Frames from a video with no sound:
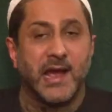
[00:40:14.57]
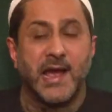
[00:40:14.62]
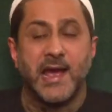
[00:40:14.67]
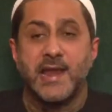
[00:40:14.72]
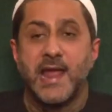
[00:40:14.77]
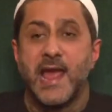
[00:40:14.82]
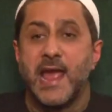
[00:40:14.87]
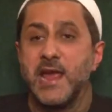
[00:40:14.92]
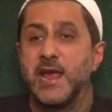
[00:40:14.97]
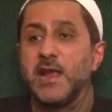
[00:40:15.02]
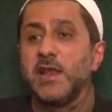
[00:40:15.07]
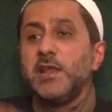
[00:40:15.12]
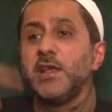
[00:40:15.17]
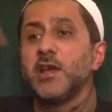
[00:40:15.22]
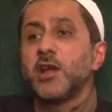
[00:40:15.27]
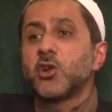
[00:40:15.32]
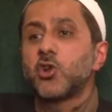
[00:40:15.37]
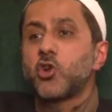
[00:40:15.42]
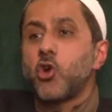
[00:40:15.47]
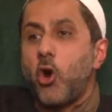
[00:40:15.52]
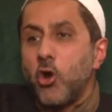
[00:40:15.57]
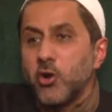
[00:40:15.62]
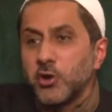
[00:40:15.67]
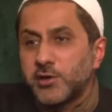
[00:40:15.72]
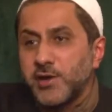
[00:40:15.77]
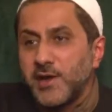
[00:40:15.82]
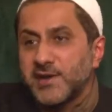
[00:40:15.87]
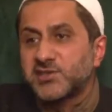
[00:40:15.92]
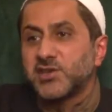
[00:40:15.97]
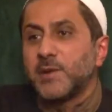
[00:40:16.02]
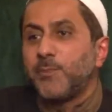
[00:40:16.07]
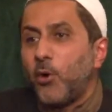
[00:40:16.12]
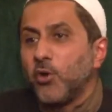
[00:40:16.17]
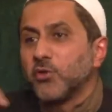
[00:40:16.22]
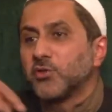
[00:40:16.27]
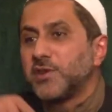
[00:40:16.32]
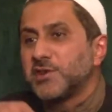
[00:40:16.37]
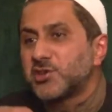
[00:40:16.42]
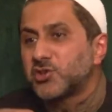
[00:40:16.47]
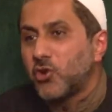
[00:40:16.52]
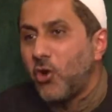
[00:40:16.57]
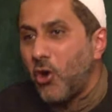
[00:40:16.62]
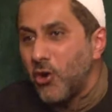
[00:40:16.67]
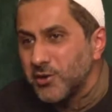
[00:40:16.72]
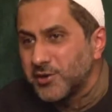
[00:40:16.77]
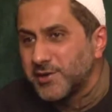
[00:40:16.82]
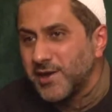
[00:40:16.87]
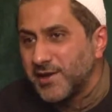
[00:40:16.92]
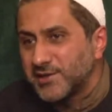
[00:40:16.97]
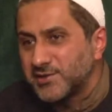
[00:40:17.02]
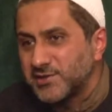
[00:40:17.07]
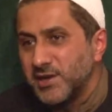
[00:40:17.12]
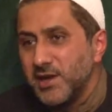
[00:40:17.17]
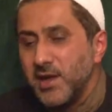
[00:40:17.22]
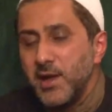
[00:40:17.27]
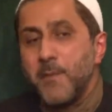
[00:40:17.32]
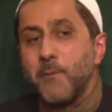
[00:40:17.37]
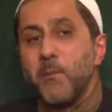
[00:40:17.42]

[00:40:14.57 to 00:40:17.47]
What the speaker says: an alien context upon this context,